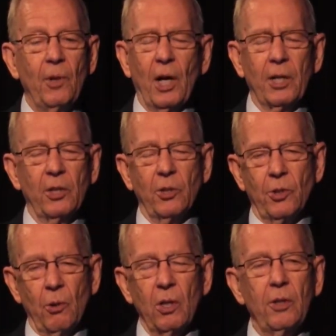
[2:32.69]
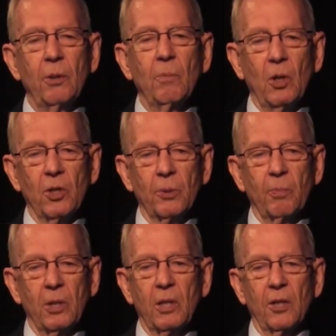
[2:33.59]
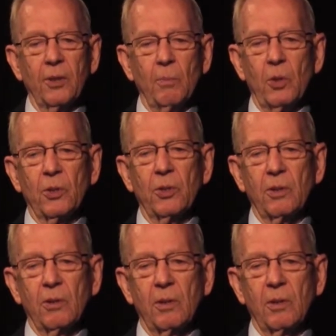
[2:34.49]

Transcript: not enjoyed the most, but got the most